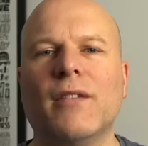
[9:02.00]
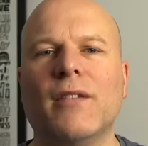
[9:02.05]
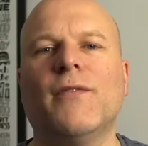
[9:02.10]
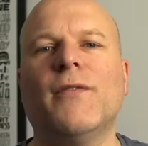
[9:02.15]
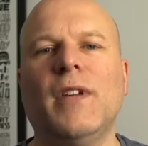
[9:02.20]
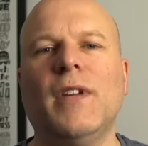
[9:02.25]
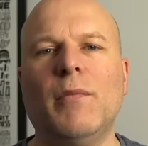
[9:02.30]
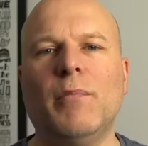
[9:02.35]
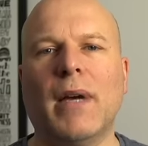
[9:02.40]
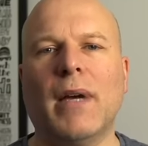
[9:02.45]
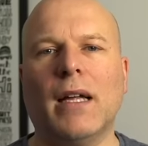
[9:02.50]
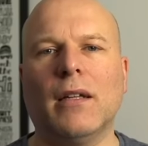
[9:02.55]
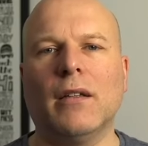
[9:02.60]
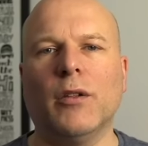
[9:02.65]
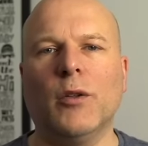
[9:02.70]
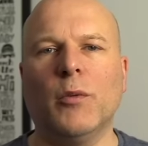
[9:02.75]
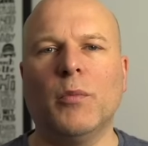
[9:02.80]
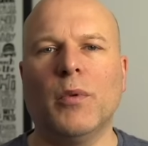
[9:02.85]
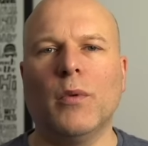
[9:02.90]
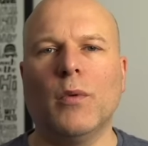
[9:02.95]
feedback
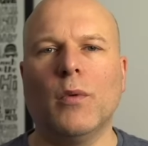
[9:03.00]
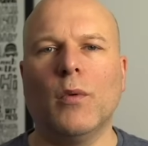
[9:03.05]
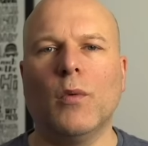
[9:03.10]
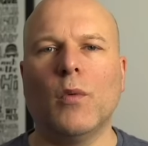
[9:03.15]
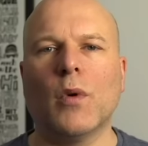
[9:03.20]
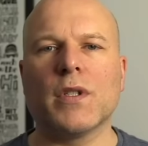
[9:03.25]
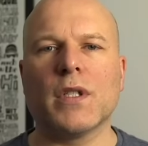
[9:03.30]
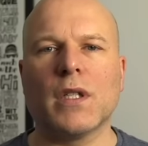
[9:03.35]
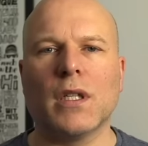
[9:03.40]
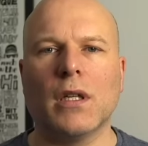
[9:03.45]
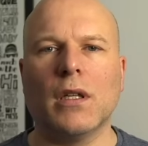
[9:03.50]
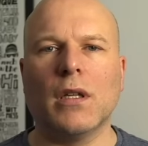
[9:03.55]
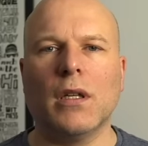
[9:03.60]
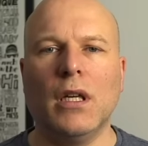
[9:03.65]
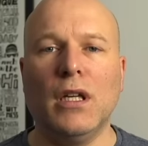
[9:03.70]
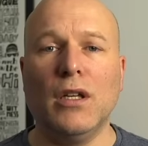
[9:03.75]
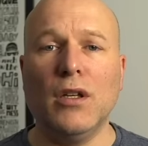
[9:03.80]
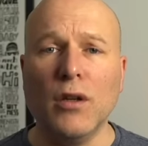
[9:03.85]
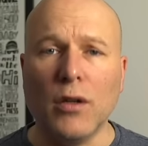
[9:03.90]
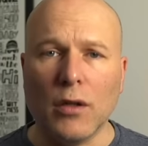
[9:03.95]
loop wasn't
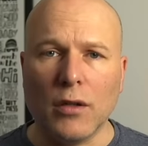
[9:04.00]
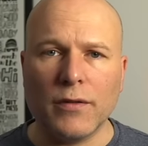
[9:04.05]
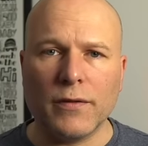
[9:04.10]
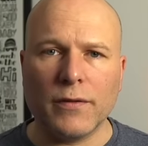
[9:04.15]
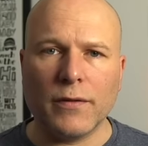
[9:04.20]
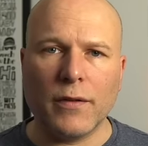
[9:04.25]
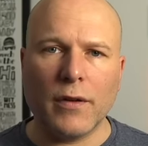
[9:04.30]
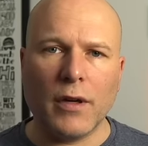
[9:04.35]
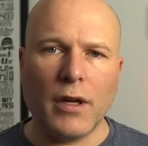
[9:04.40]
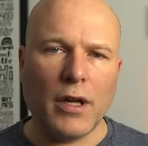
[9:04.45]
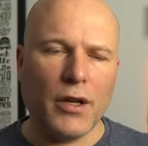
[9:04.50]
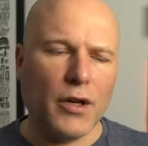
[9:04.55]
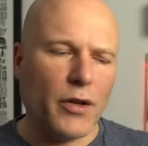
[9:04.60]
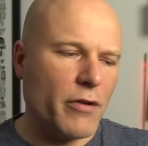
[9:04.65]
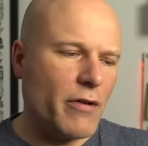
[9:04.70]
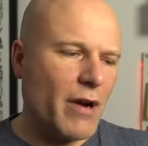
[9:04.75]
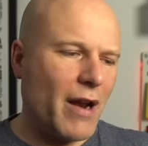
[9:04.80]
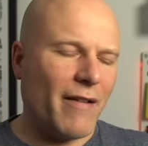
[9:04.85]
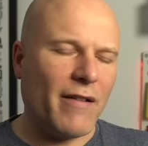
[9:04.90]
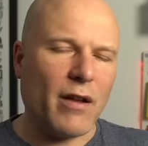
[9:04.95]
enough,
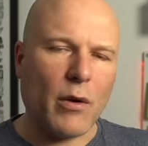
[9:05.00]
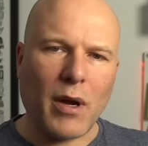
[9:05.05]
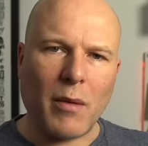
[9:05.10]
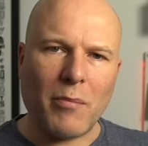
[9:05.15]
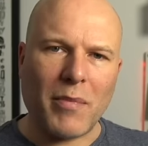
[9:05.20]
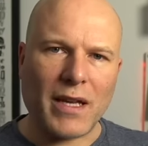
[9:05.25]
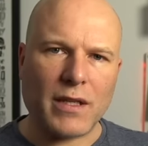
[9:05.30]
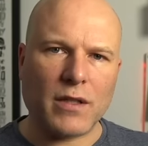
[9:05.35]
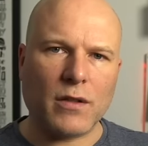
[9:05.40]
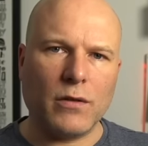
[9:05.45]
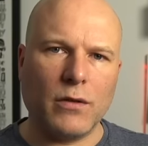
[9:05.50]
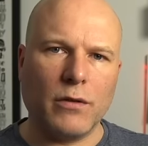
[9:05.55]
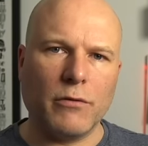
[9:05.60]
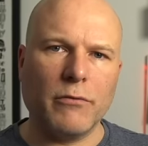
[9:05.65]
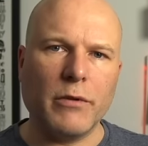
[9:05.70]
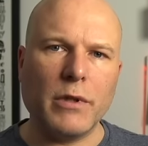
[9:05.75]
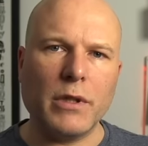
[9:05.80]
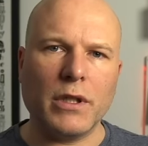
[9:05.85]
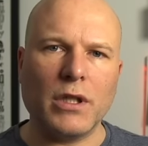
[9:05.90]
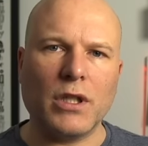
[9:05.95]
another area where Bazecor
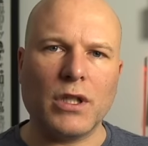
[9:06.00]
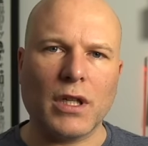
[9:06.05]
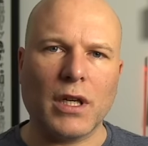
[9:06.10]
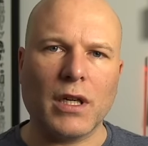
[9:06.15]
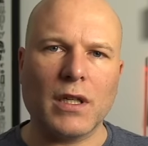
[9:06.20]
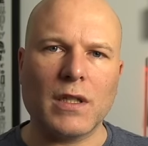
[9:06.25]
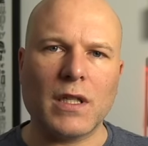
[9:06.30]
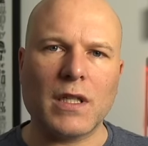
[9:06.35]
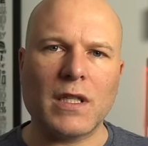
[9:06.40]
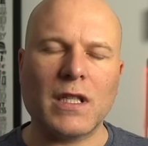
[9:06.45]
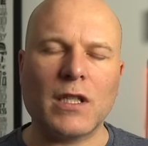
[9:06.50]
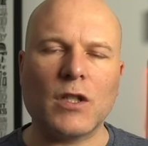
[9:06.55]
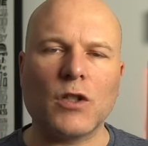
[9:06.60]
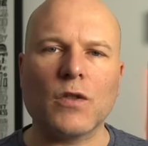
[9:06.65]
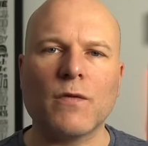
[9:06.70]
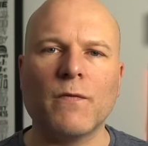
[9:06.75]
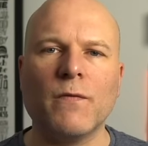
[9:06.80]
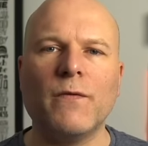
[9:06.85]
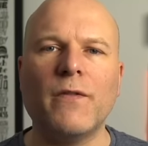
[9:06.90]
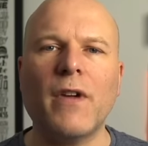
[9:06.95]
really shines is it's
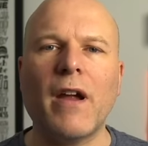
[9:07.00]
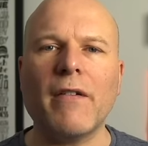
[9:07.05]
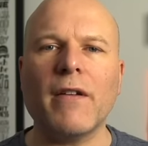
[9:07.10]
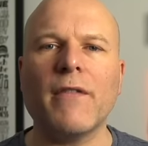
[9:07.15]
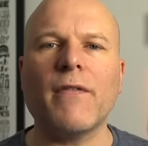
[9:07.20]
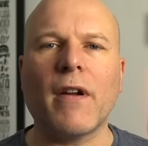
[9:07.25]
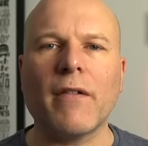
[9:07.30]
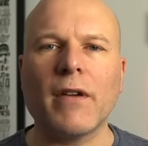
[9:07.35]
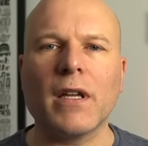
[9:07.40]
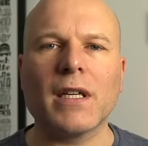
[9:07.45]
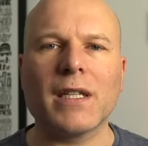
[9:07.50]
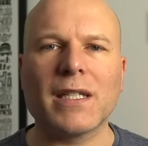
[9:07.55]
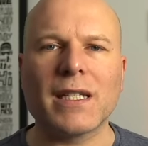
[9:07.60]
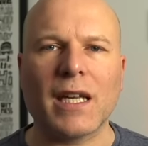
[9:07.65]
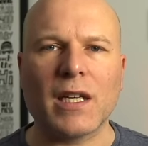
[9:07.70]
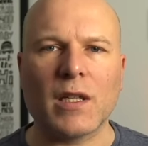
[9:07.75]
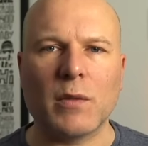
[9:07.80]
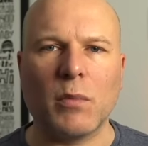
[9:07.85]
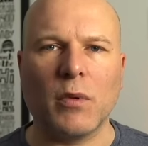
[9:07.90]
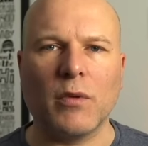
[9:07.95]
just very, very
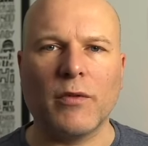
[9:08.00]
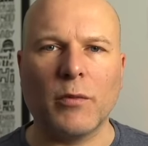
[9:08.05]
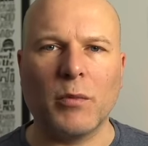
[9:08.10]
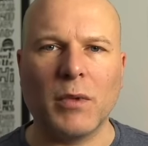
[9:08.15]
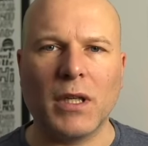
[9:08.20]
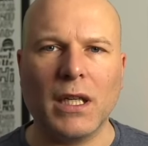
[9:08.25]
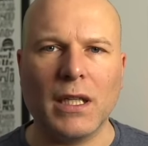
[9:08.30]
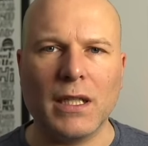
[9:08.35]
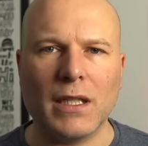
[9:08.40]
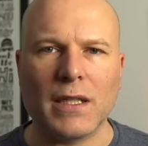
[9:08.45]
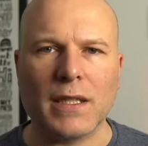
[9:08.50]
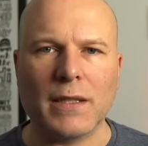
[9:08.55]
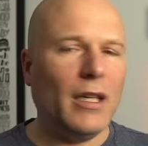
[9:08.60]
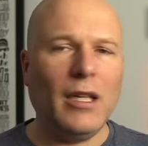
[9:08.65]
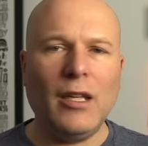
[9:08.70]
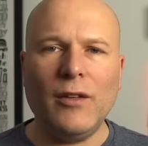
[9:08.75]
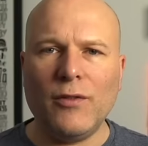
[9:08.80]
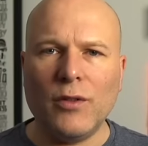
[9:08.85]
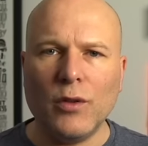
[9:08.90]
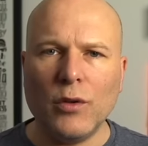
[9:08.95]
accessible for beginners.
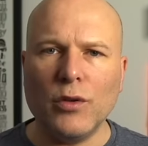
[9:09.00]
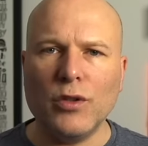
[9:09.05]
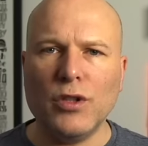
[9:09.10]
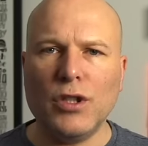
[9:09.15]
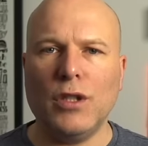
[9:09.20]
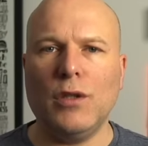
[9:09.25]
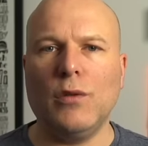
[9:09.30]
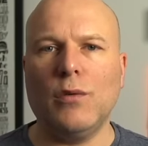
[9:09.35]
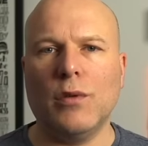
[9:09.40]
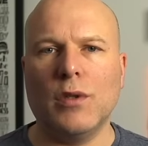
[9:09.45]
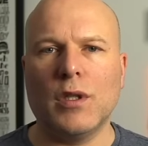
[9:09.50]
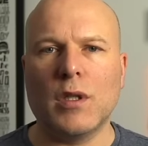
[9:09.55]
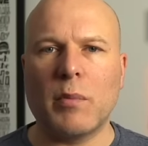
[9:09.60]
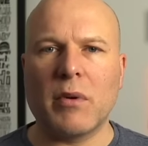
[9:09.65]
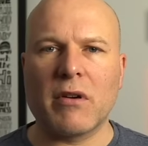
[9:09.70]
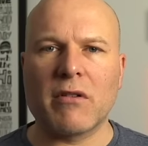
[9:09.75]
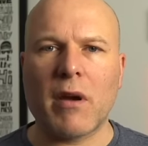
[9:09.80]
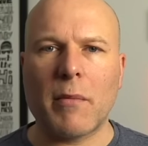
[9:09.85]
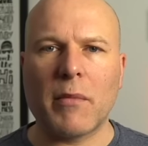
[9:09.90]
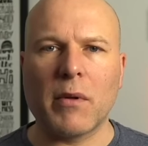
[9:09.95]
If you're new to
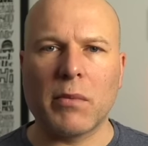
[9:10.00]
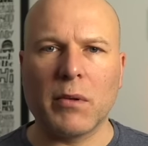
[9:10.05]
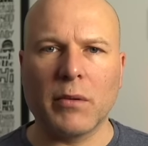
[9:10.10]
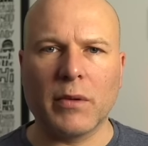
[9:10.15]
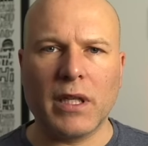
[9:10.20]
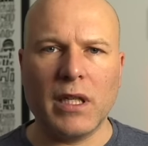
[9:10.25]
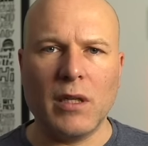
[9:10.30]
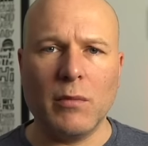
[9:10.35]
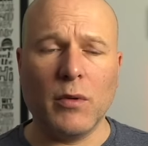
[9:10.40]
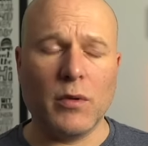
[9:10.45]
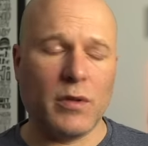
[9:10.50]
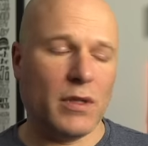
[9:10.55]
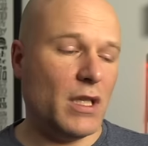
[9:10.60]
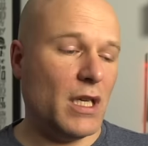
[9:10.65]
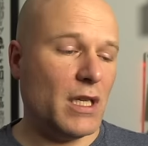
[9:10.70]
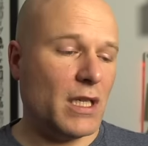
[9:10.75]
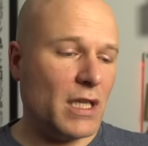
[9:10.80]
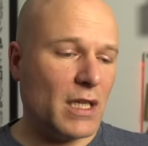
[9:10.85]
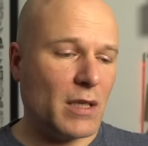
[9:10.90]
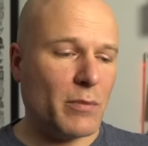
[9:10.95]
programmable keyboard,
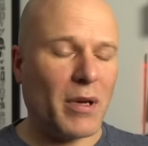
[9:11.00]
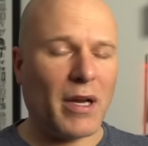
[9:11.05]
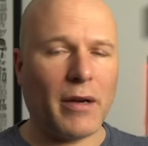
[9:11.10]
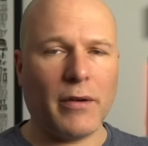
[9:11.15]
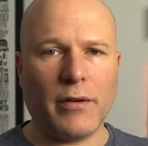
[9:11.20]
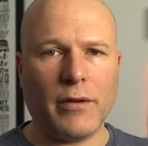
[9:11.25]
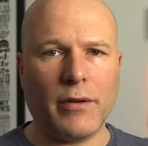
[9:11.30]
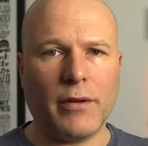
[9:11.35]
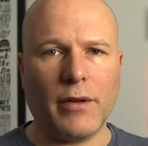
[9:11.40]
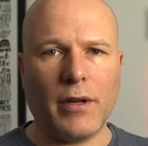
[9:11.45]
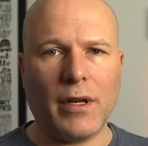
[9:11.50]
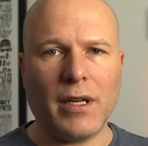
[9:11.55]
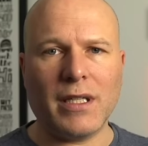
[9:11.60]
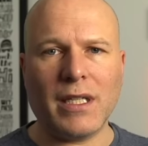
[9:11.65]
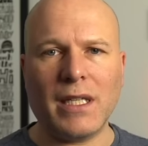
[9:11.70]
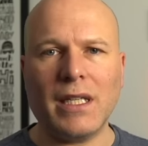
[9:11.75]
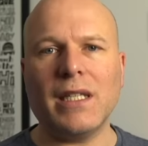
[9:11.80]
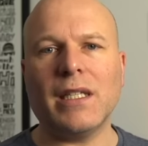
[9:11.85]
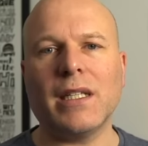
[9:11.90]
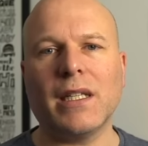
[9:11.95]
this is about as
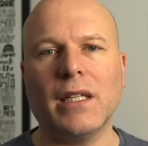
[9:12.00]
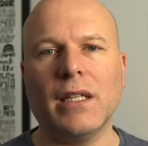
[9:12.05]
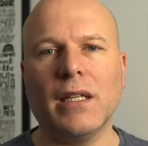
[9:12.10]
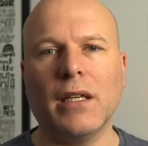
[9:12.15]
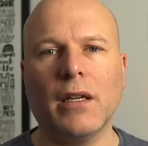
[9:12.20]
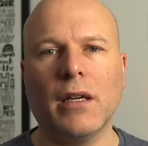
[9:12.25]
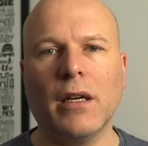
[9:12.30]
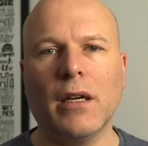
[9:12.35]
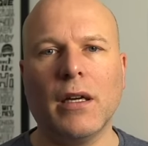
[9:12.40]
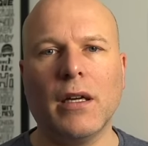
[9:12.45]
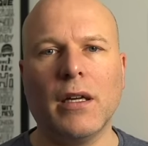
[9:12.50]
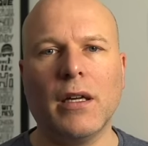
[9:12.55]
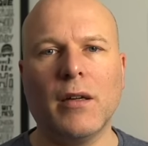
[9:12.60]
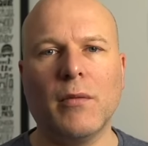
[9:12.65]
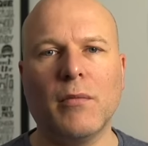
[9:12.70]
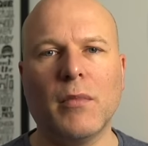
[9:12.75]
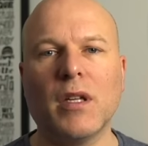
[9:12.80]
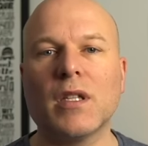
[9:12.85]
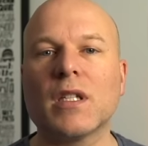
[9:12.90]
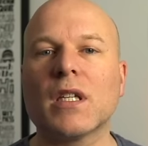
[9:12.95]
easy
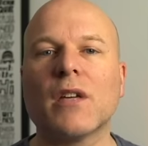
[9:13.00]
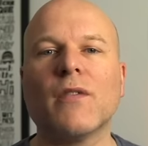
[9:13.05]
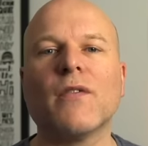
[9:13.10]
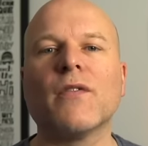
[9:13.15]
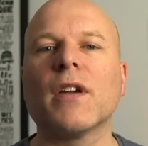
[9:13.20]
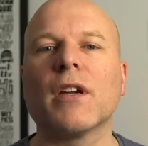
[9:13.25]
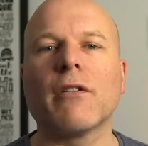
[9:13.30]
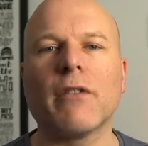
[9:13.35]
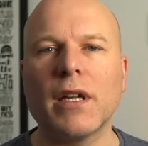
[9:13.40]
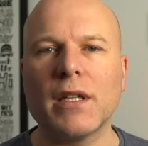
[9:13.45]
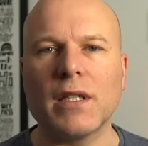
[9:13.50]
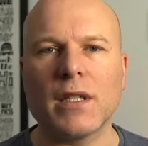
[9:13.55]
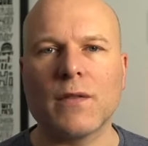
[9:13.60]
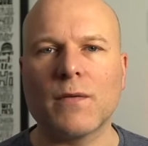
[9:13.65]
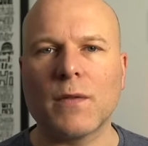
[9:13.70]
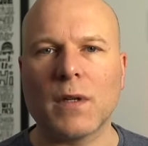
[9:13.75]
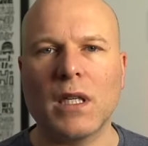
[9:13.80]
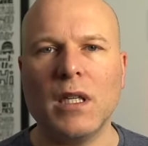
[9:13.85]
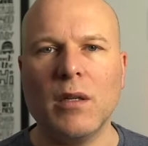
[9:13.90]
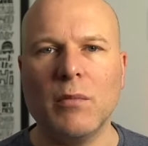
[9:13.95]
as configurators
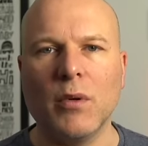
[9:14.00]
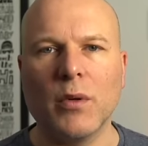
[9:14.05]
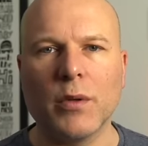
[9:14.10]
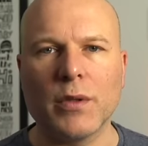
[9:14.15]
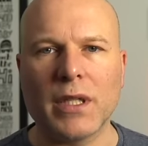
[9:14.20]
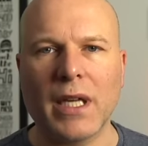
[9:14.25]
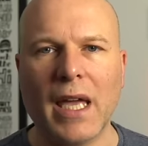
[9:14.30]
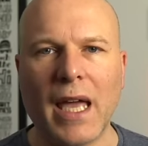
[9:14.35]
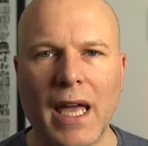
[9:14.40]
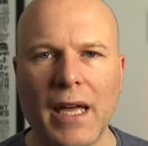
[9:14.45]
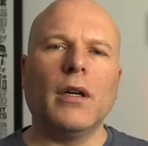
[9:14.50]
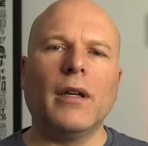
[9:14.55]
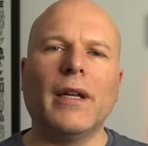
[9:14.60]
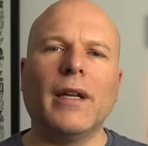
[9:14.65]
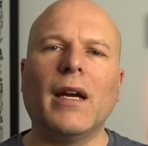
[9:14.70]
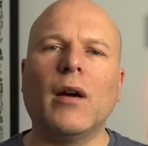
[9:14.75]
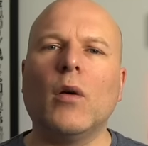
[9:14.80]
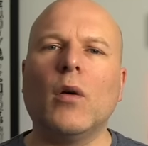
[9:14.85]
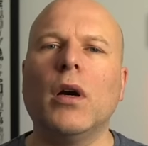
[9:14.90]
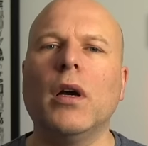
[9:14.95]
for keyboards get.
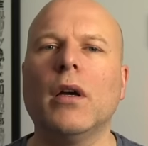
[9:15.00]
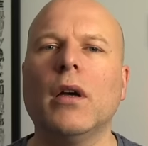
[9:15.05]
Now,